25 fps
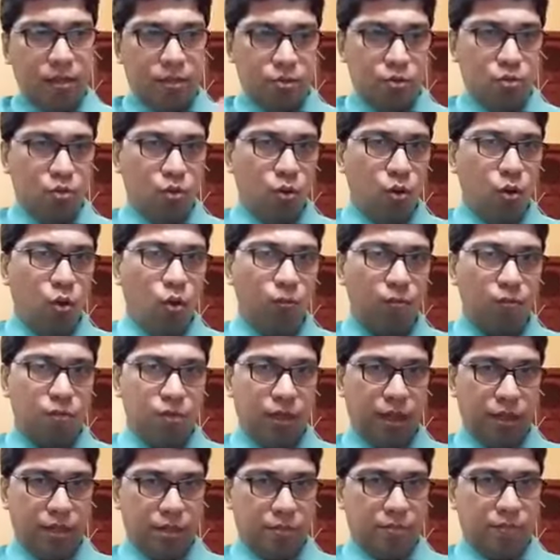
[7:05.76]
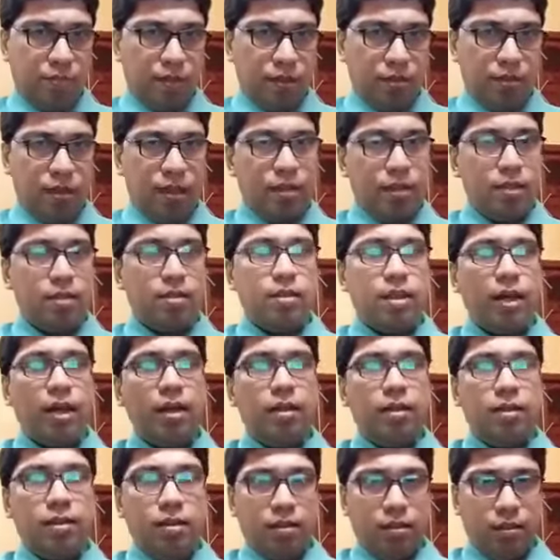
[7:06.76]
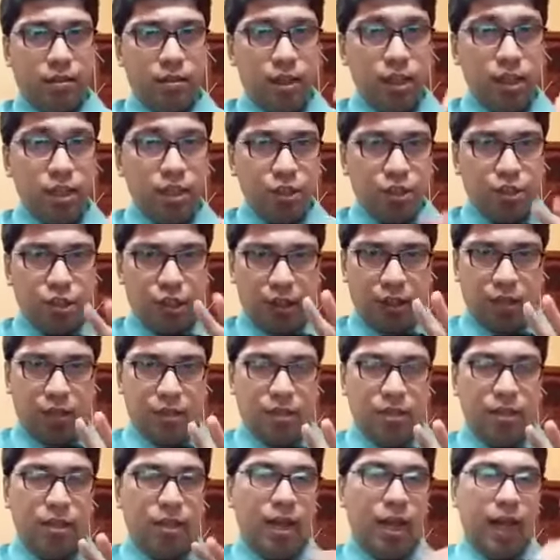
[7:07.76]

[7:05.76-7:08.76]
to home transfer, that is the discharge,